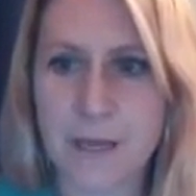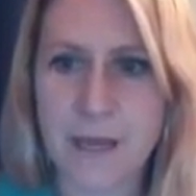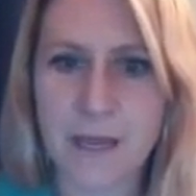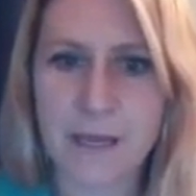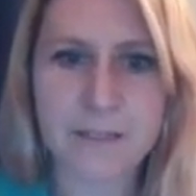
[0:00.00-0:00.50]

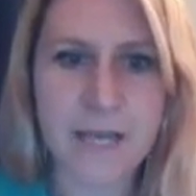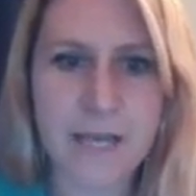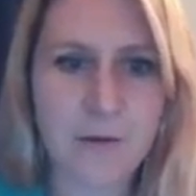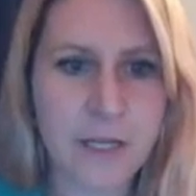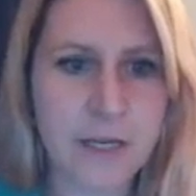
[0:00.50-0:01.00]
And
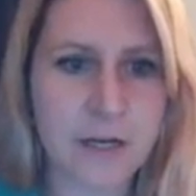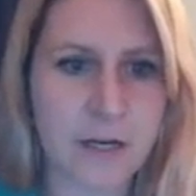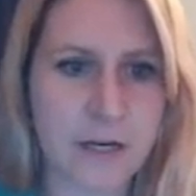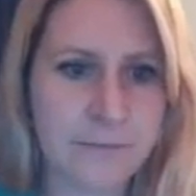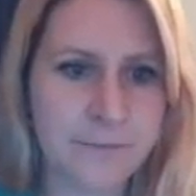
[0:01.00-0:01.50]
down
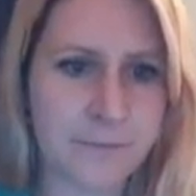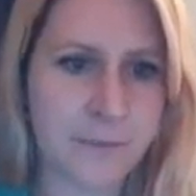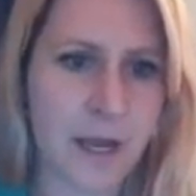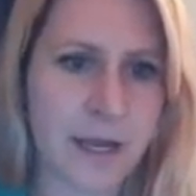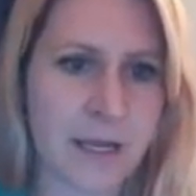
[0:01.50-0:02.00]
here,
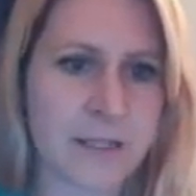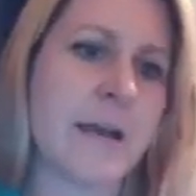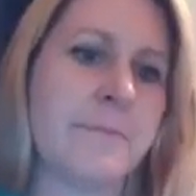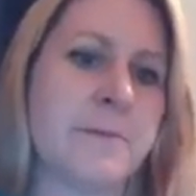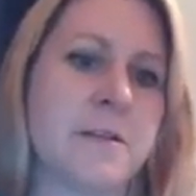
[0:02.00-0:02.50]
I can
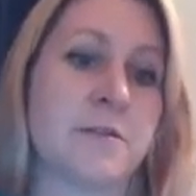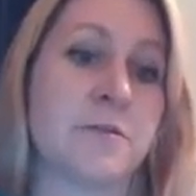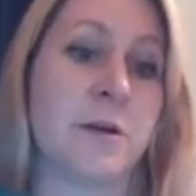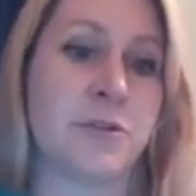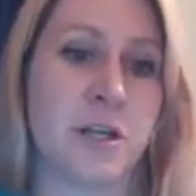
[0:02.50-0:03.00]
type a
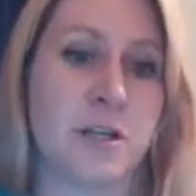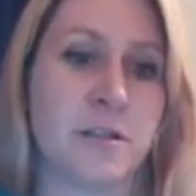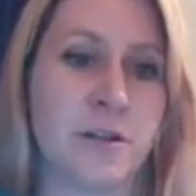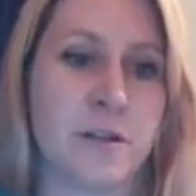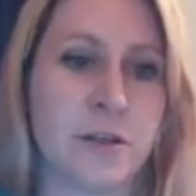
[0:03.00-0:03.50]
description.
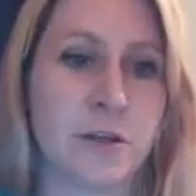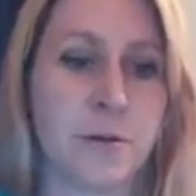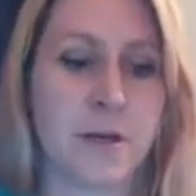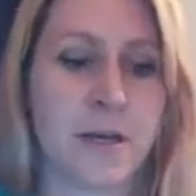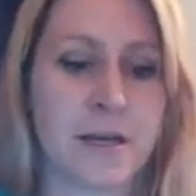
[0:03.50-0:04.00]
So this could
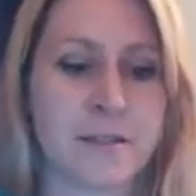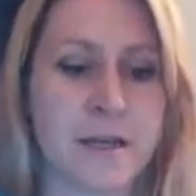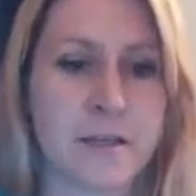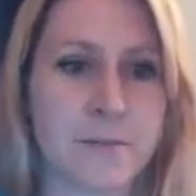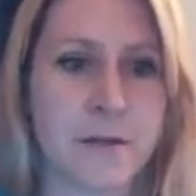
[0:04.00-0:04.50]
be
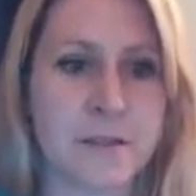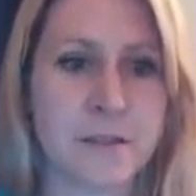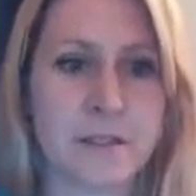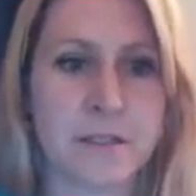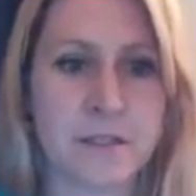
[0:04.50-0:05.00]

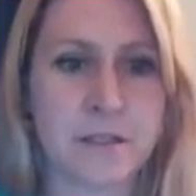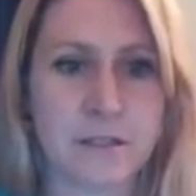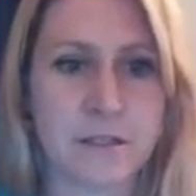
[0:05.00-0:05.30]
assessment